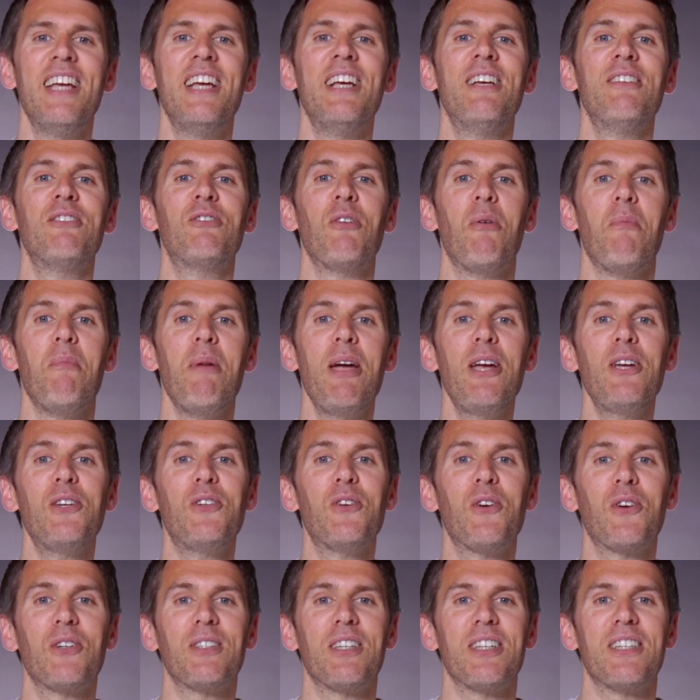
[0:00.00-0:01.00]
So make
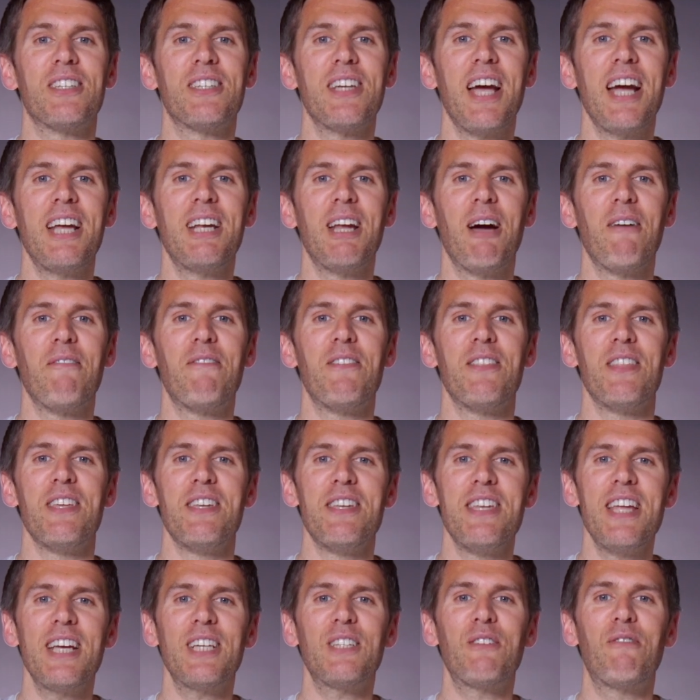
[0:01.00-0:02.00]
sure to sign up for the
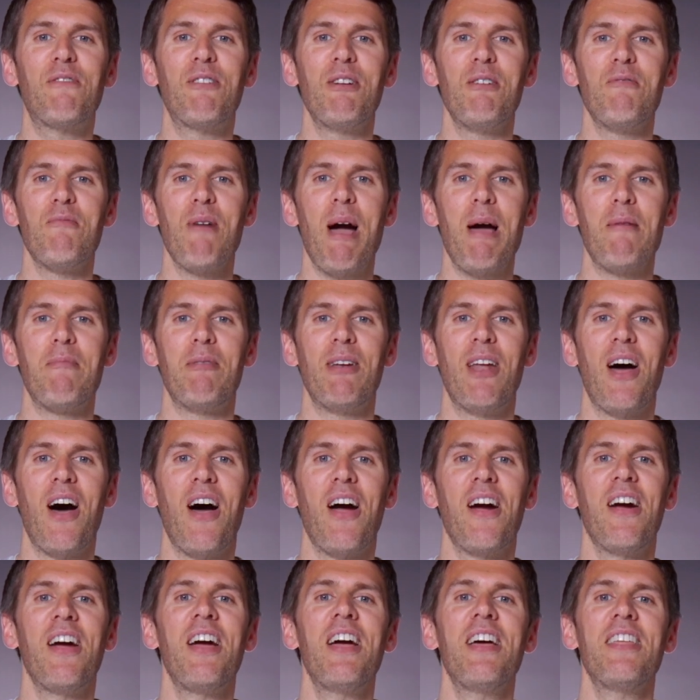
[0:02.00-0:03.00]
next free
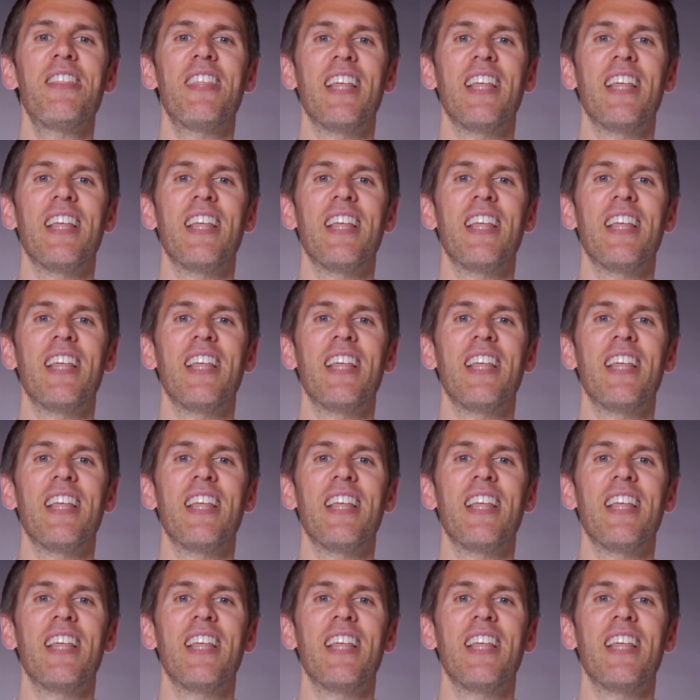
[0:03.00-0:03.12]
webinar.